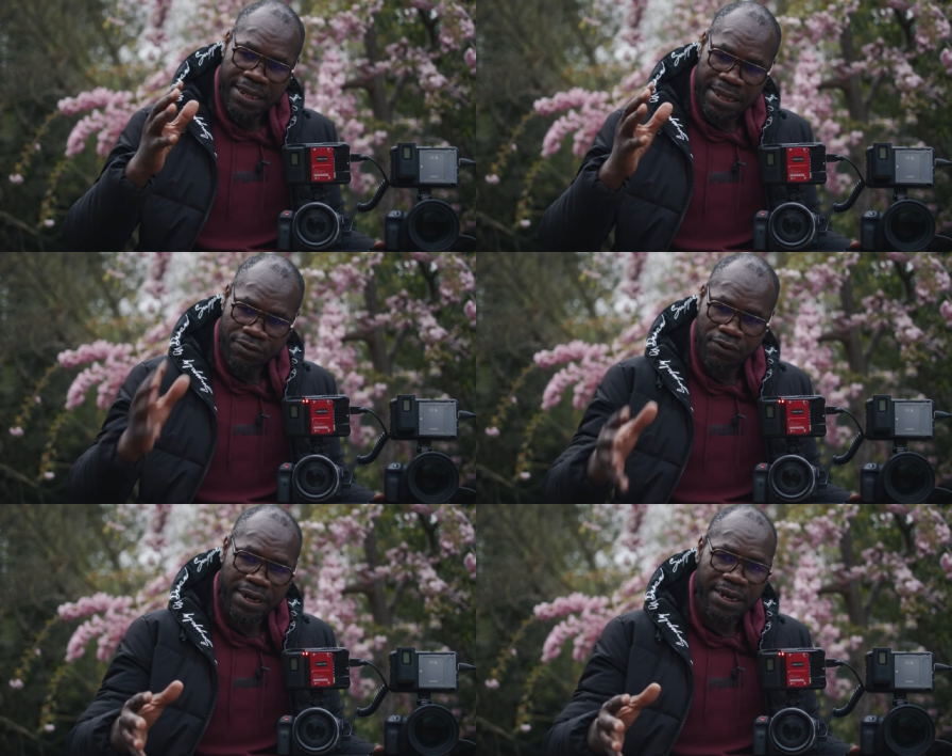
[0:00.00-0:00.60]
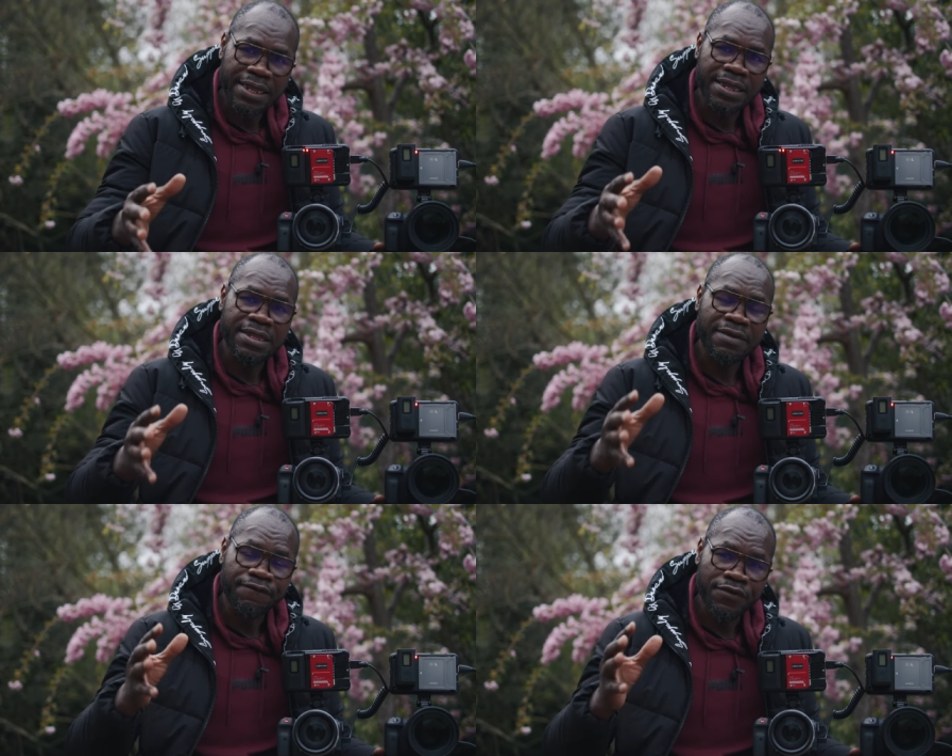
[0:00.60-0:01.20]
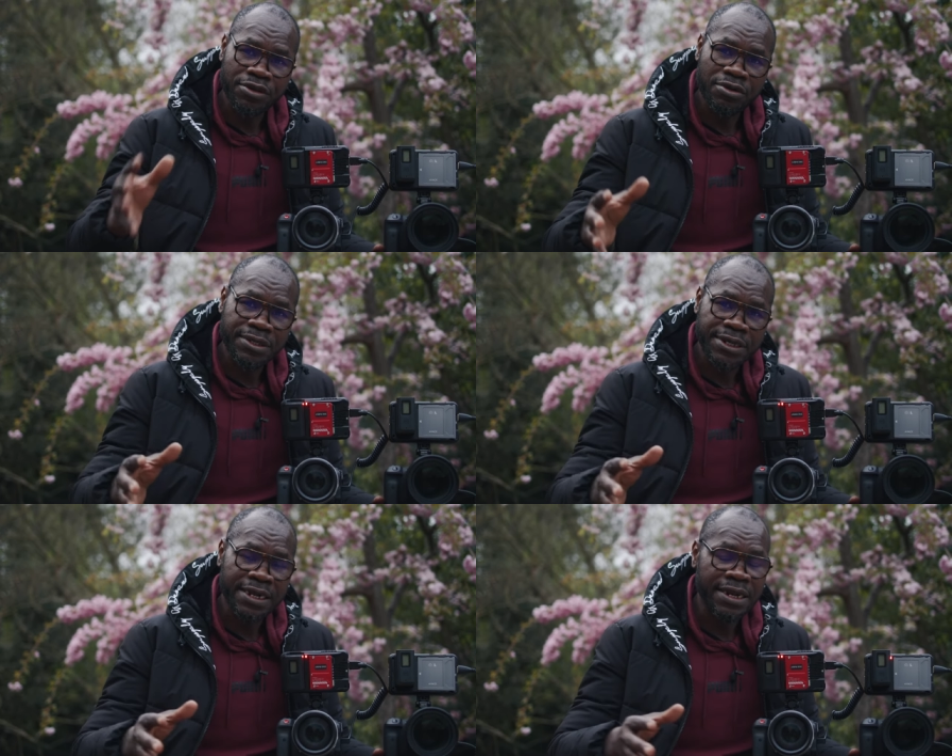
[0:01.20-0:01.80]
equally the video
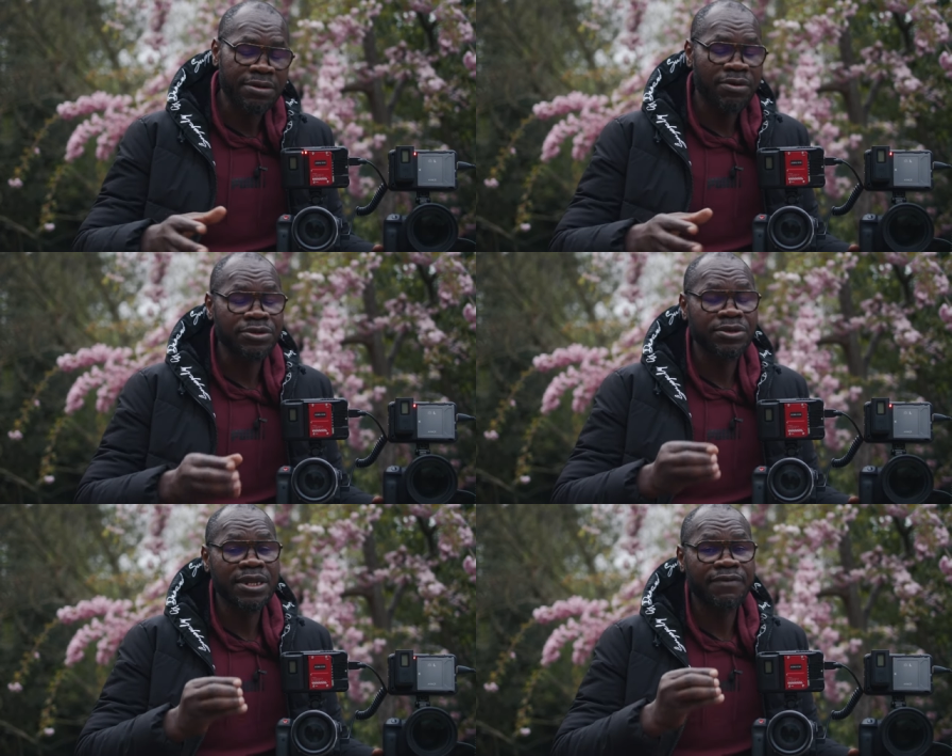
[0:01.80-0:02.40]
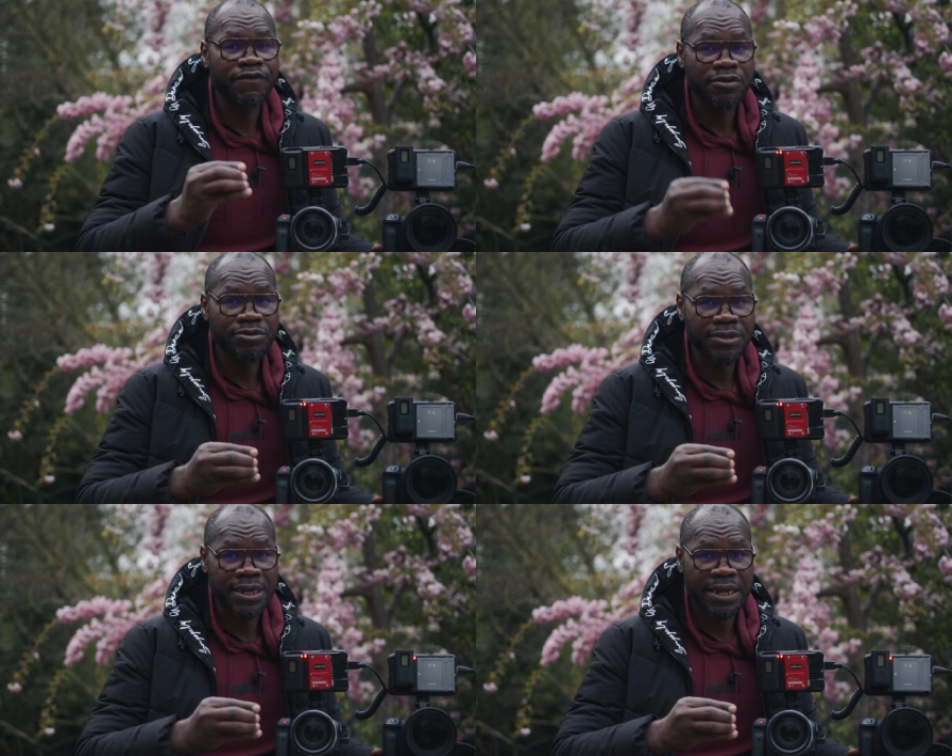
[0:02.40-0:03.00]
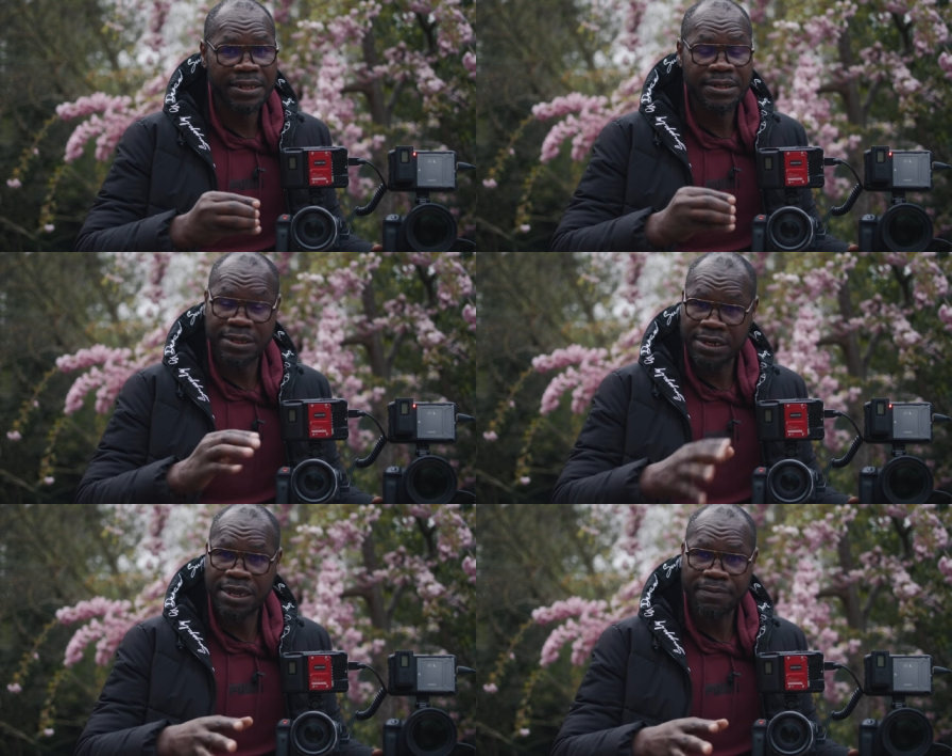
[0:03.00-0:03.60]
side and also the photo side
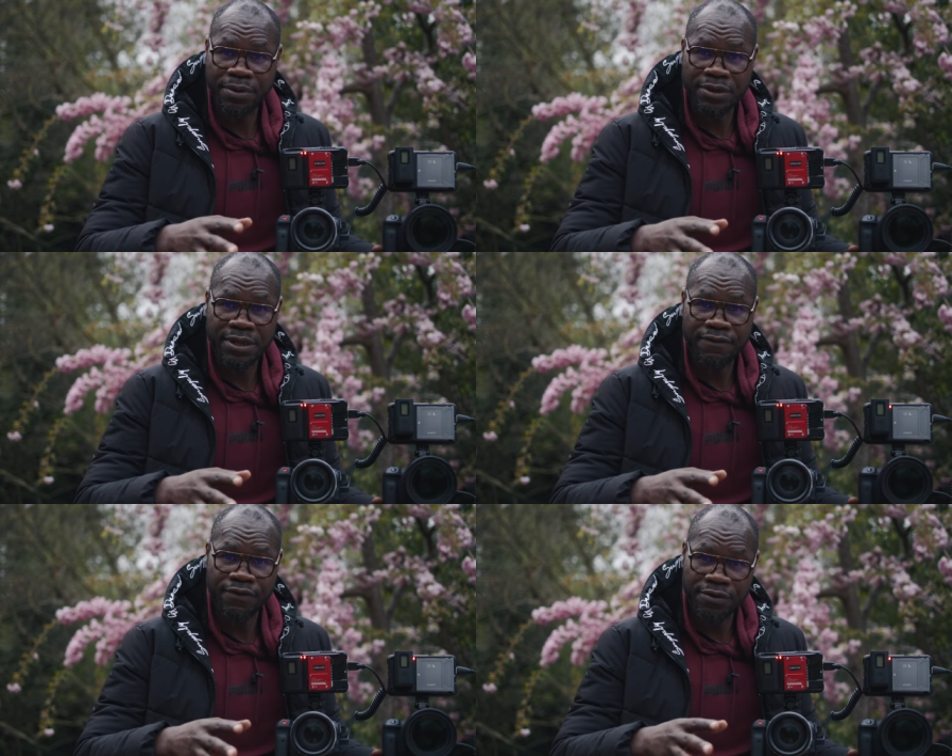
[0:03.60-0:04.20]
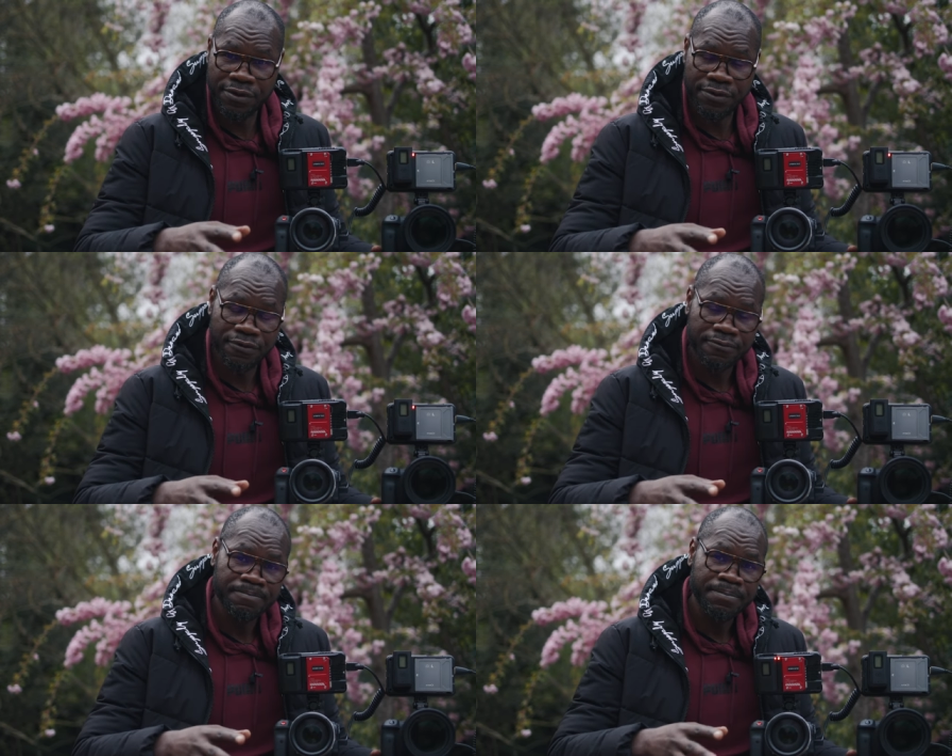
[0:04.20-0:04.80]
is really important for you,